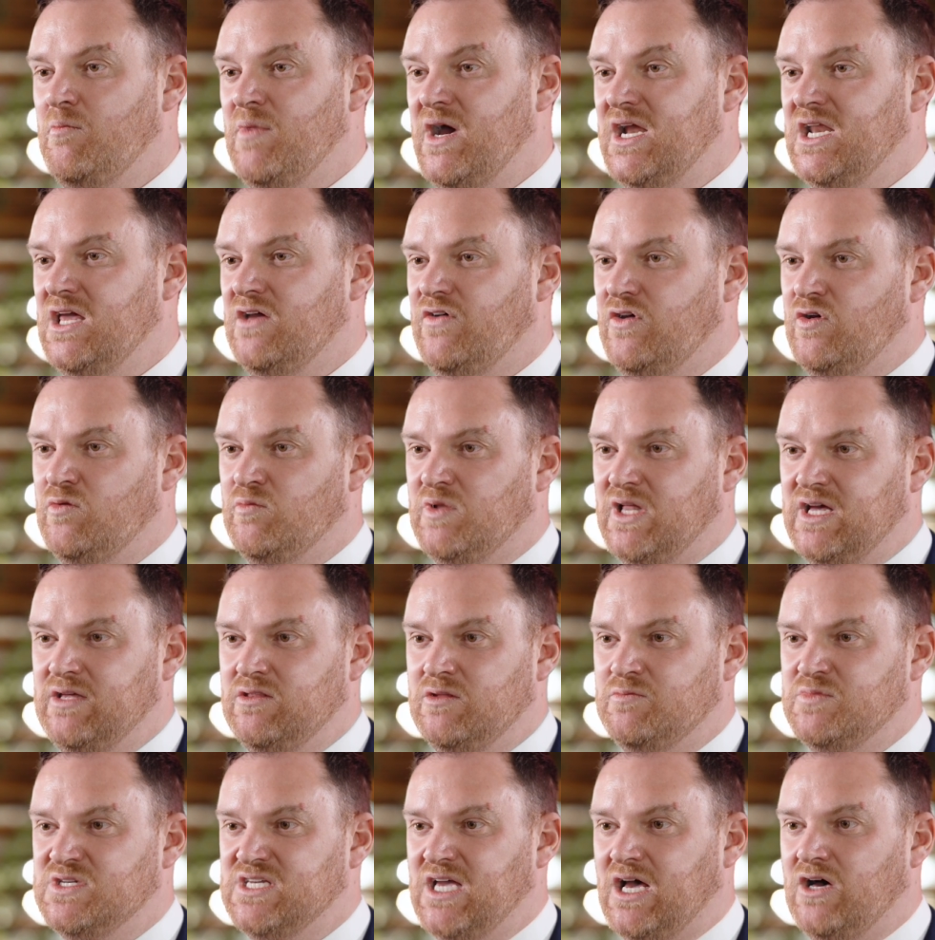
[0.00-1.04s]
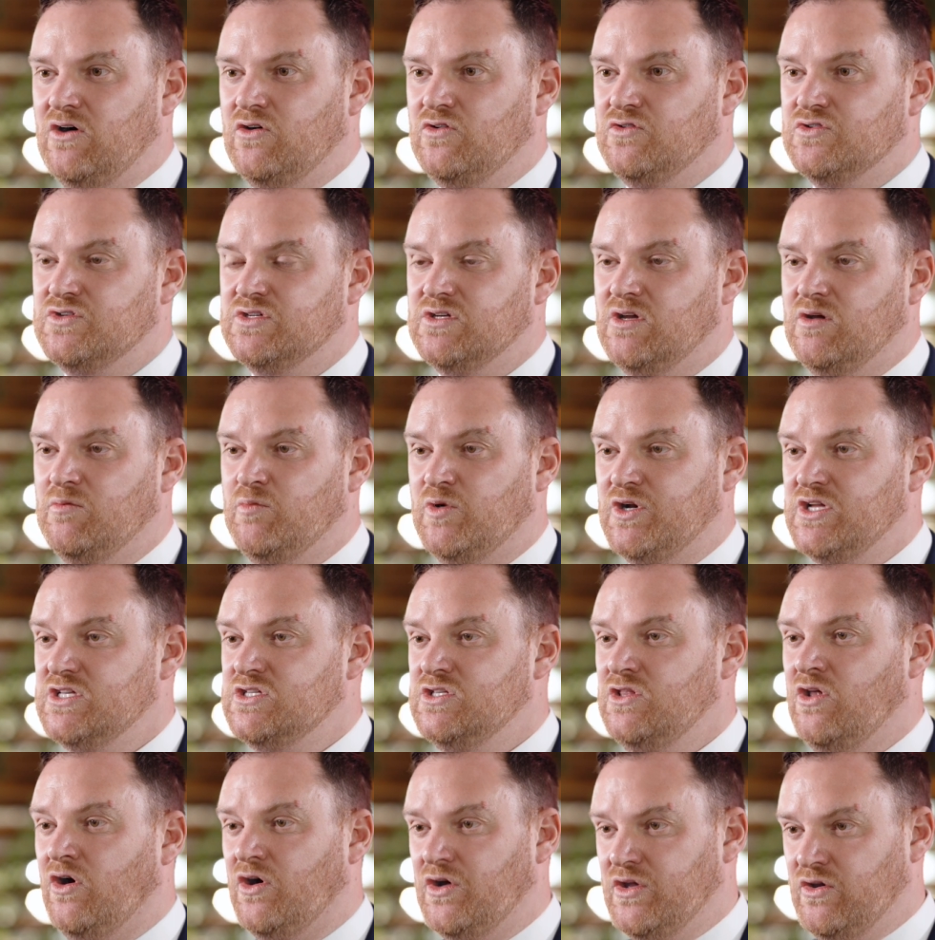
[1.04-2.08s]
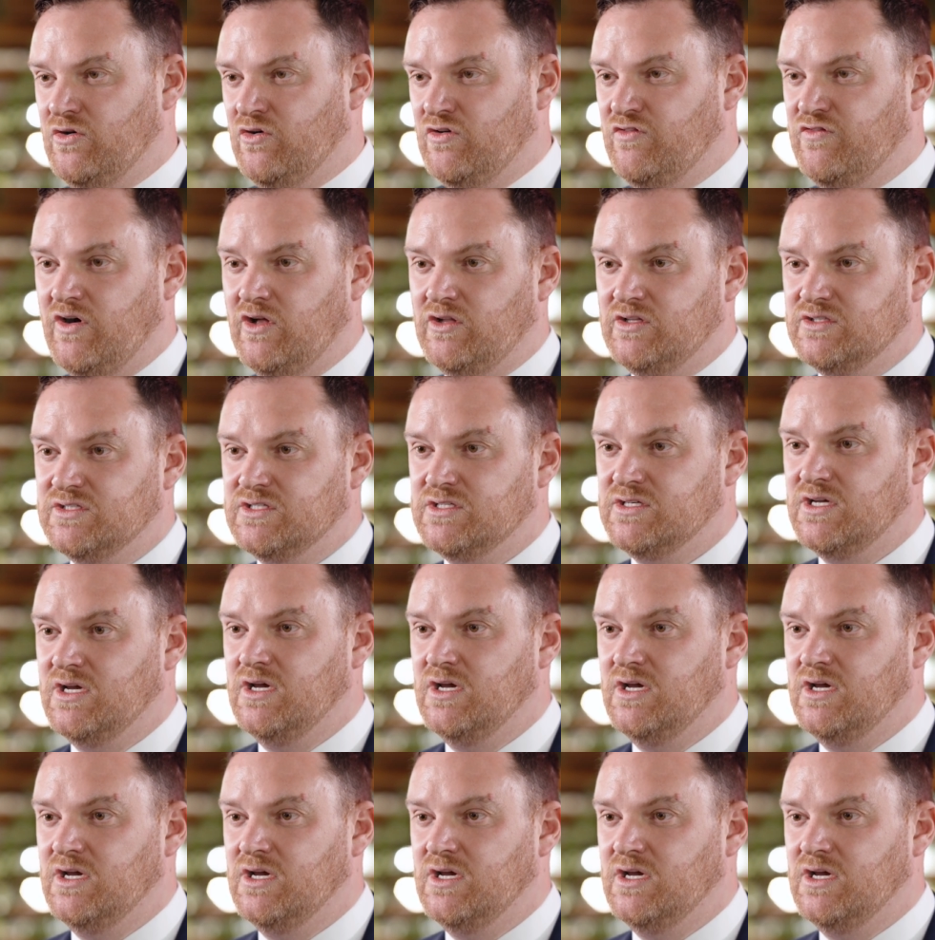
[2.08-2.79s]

many of whom blame themselves, but it's not your fault.